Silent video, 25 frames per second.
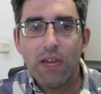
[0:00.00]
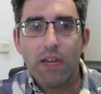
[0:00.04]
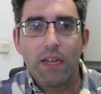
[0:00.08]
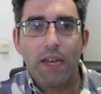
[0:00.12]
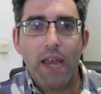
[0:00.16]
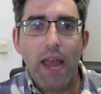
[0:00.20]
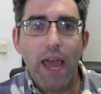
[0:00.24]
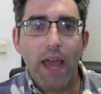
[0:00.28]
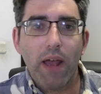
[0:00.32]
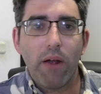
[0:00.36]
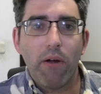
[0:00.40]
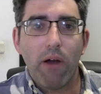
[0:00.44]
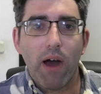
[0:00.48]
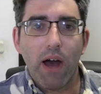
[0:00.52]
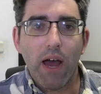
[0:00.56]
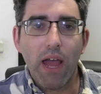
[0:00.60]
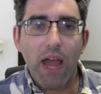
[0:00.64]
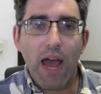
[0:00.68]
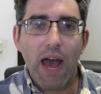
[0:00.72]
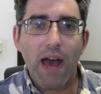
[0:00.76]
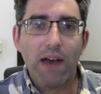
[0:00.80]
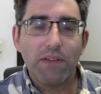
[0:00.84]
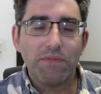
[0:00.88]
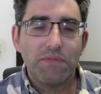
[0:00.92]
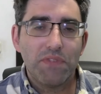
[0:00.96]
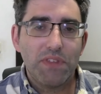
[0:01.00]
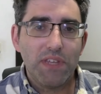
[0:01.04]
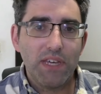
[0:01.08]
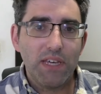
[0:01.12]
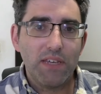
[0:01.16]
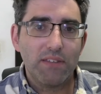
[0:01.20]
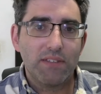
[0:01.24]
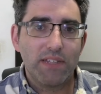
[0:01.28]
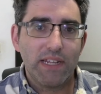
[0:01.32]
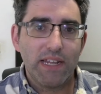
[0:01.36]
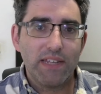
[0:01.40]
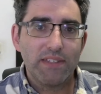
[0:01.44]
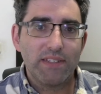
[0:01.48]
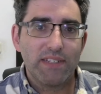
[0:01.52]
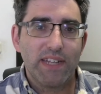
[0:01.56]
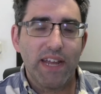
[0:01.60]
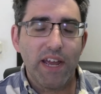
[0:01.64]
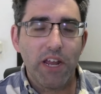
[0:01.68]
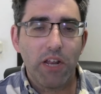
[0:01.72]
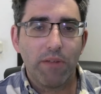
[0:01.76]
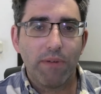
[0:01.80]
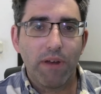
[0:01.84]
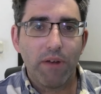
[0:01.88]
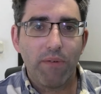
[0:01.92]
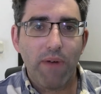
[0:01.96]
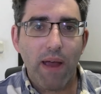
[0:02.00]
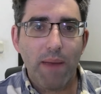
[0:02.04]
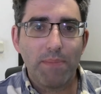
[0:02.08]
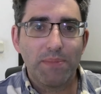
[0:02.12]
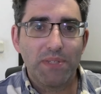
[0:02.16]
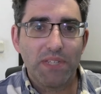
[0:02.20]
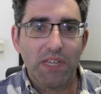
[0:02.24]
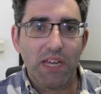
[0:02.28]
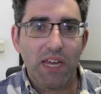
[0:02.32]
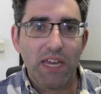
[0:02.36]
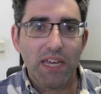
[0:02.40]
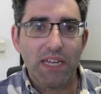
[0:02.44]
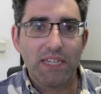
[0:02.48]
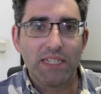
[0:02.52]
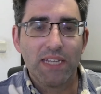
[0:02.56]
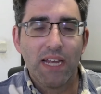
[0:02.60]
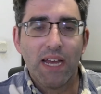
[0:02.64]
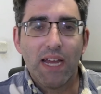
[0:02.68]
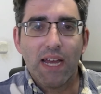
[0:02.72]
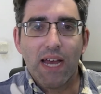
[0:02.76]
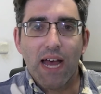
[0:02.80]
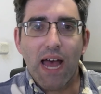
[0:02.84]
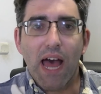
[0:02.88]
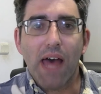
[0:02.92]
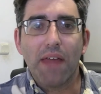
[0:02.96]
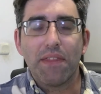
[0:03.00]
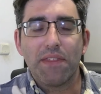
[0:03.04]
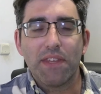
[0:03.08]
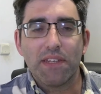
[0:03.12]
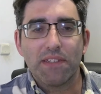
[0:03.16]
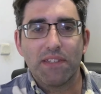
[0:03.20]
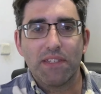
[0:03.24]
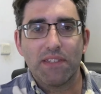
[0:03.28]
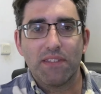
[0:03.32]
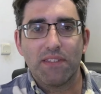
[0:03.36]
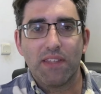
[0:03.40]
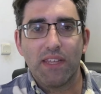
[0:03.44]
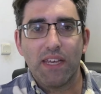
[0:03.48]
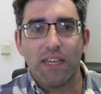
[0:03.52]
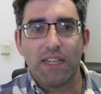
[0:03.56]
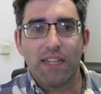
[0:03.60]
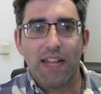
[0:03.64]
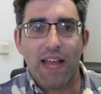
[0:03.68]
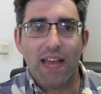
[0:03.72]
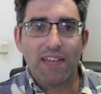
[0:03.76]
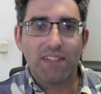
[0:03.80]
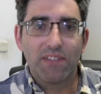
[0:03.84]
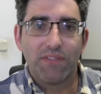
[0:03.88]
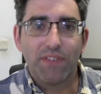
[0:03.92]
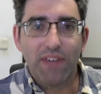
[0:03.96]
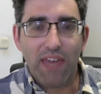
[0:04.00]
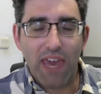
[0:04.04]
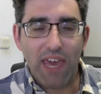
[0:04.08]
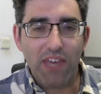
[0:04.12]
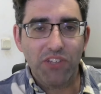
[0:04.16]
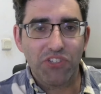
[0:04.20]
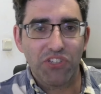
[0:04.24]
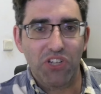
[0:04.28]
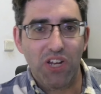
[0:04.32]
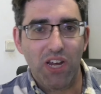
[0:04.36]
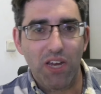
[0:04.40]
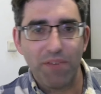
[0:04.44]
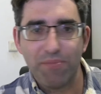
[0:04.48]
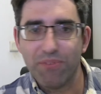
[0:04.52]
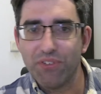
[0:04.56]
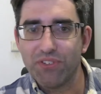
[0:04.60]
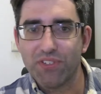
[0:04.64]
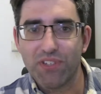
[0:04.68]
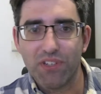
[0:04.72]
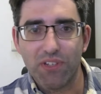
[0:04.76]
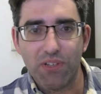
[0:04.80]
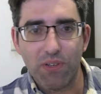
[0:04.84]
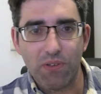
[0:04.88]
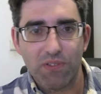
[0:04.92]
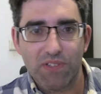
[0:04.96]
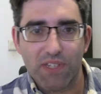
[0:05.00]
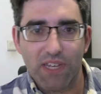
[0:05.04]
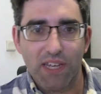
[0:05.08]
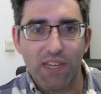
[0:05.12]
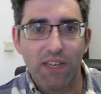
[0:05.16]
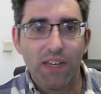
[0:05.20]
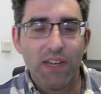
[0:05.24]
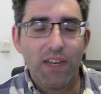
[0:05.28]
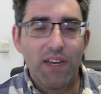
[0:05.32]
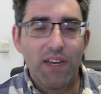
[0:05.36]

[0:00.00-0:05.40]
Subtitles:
Now, I have these listed out on my website, and this is the classification I'm used to using.